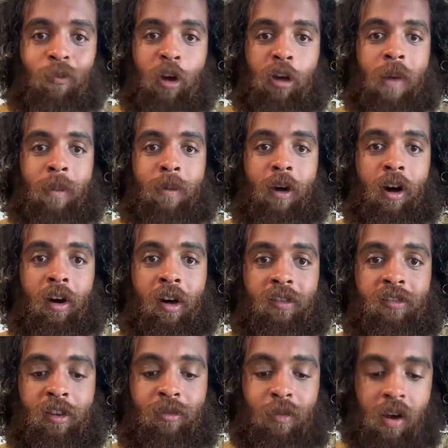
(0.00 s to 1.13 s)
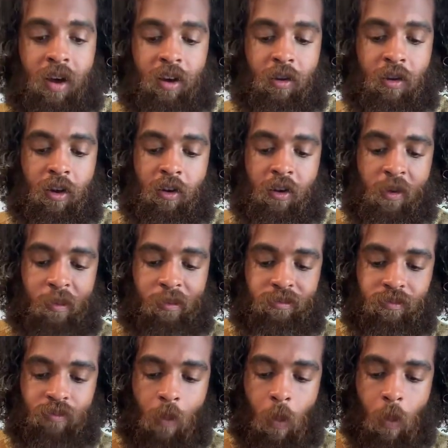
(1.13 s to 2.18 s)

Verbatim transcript: Good baby August. That's right. You hear him.